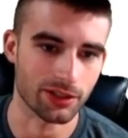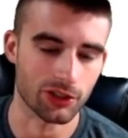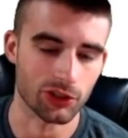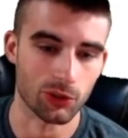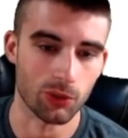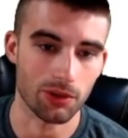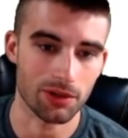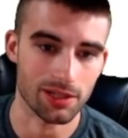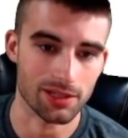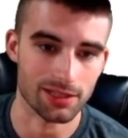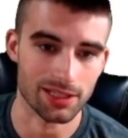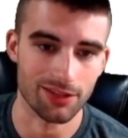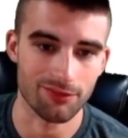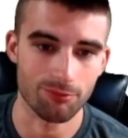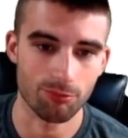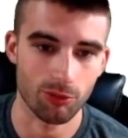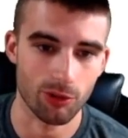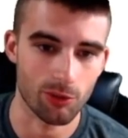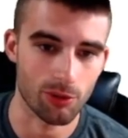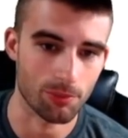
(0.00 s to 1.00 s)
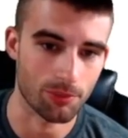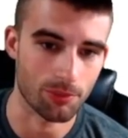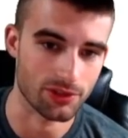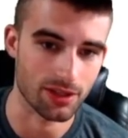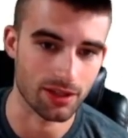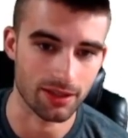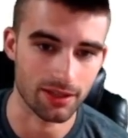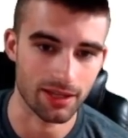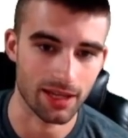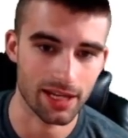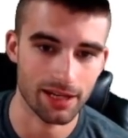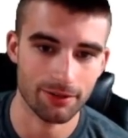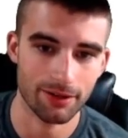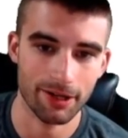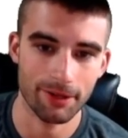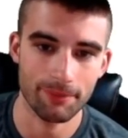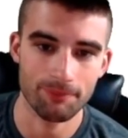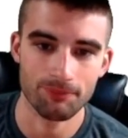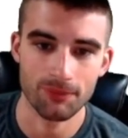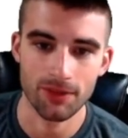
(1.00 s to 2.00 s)
a 27.1% K
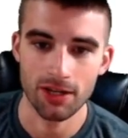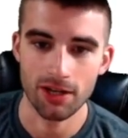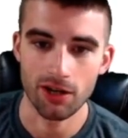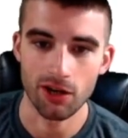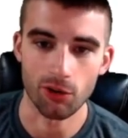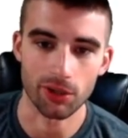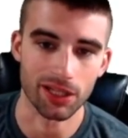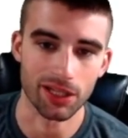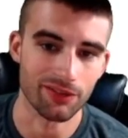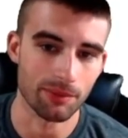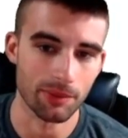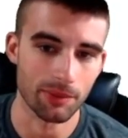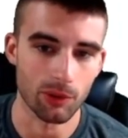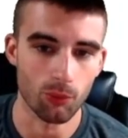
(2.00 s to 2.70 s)
rate, only giving up a